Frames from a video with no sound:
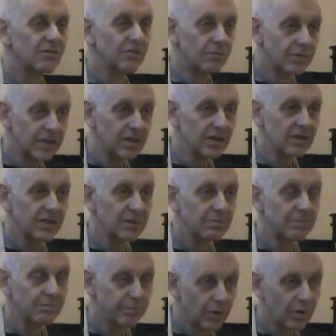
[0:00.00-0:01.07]

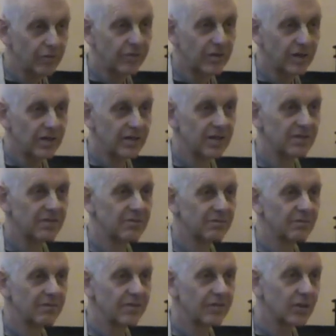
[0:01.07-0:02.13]
really perfectly,
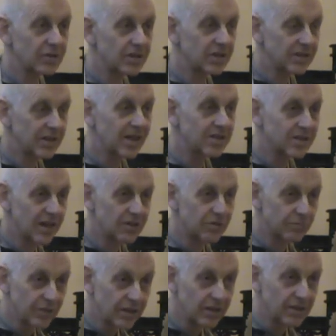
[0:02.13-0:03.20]
of course that takes
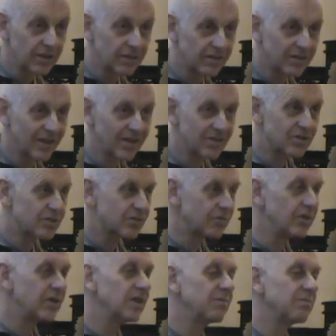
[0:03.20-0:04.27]
really
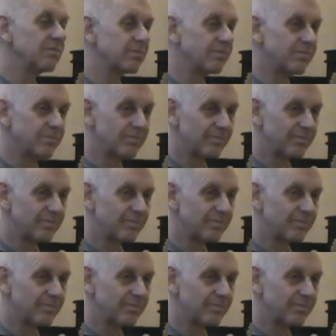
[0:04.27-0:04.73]
extreme